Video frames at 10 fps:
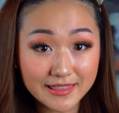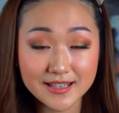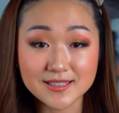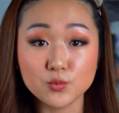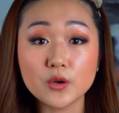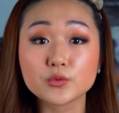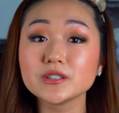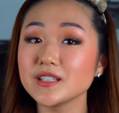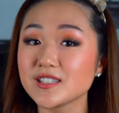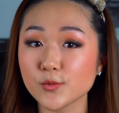this, what
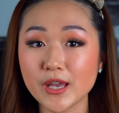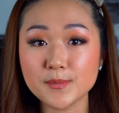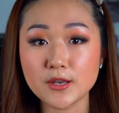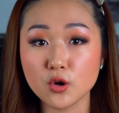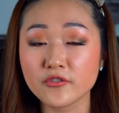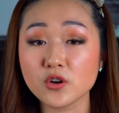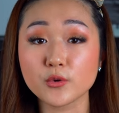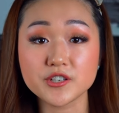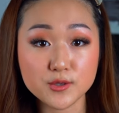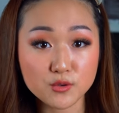really swayed me over
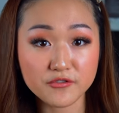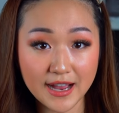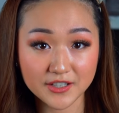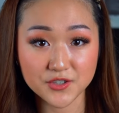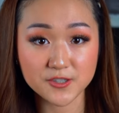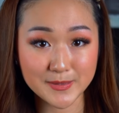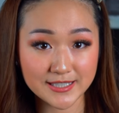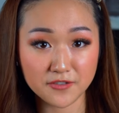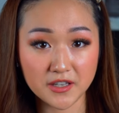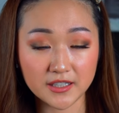were two factors
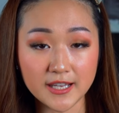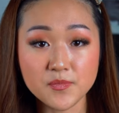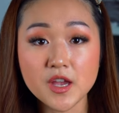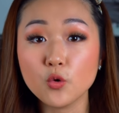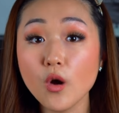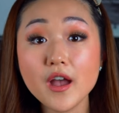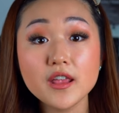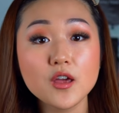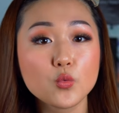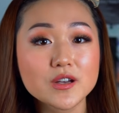specifically.
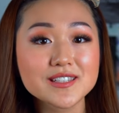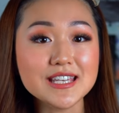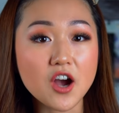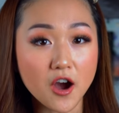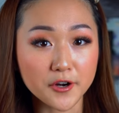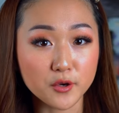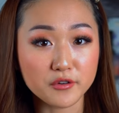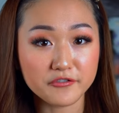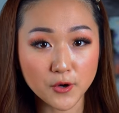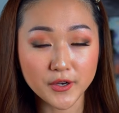One was the
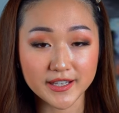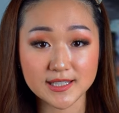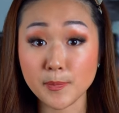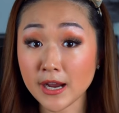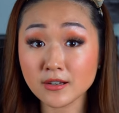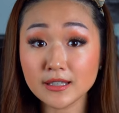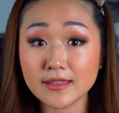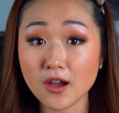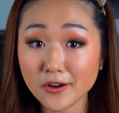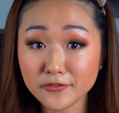autofocus. Apparently,
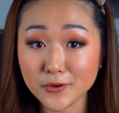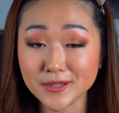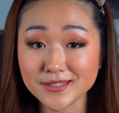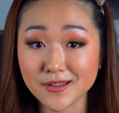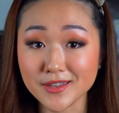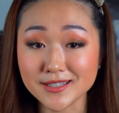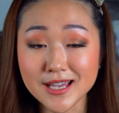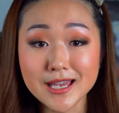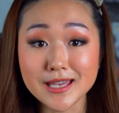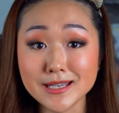the autofocus on this
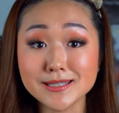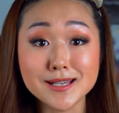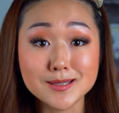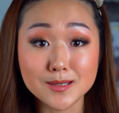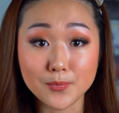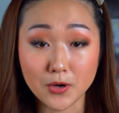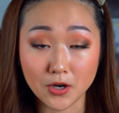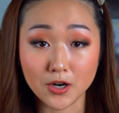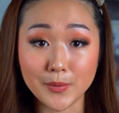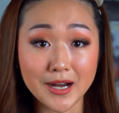is
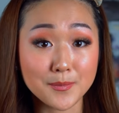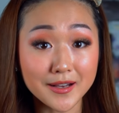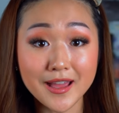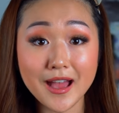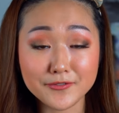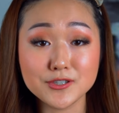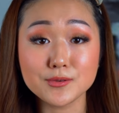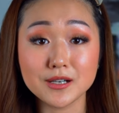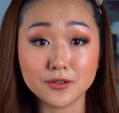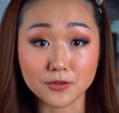superb, and I'm gonna have
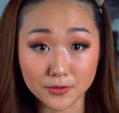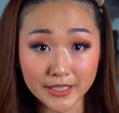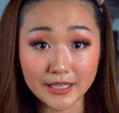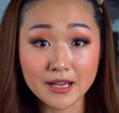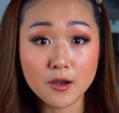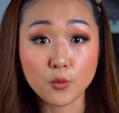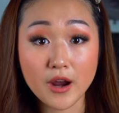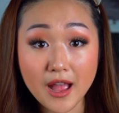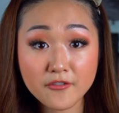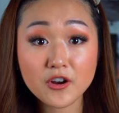to agree.
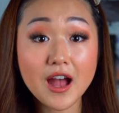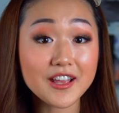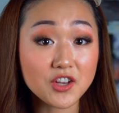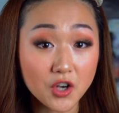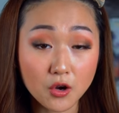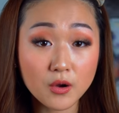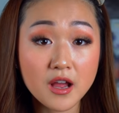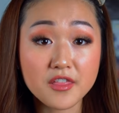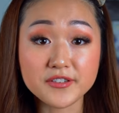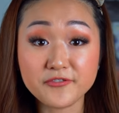Wherever I go,
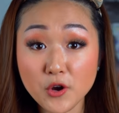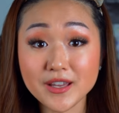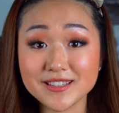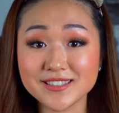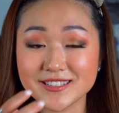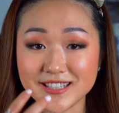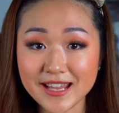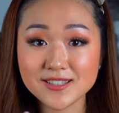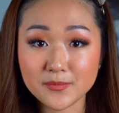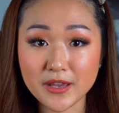the focus
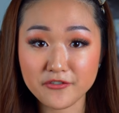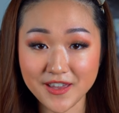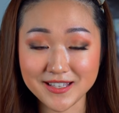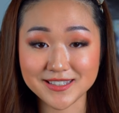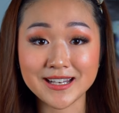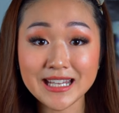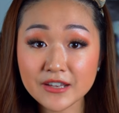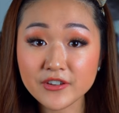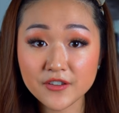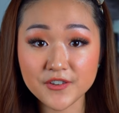stays on my face, and
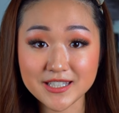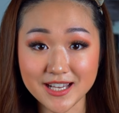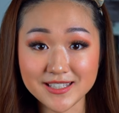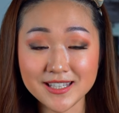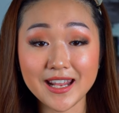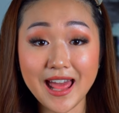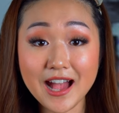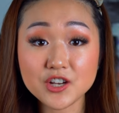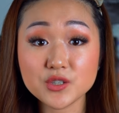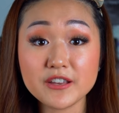even if it doesn't, it
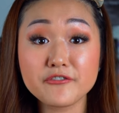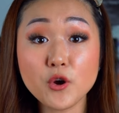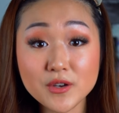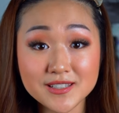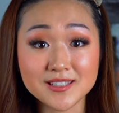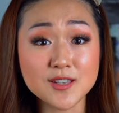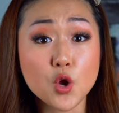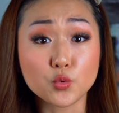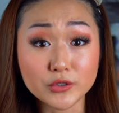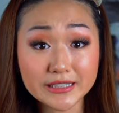actually focuses
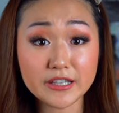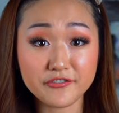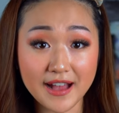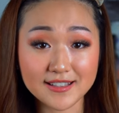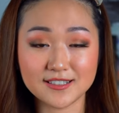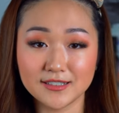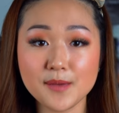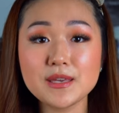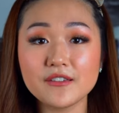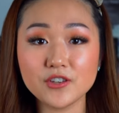really fast.
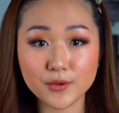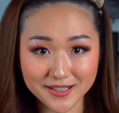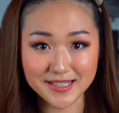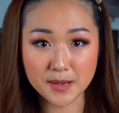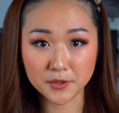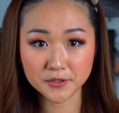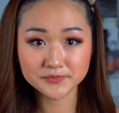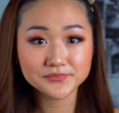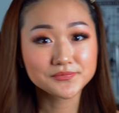Let me give you an example.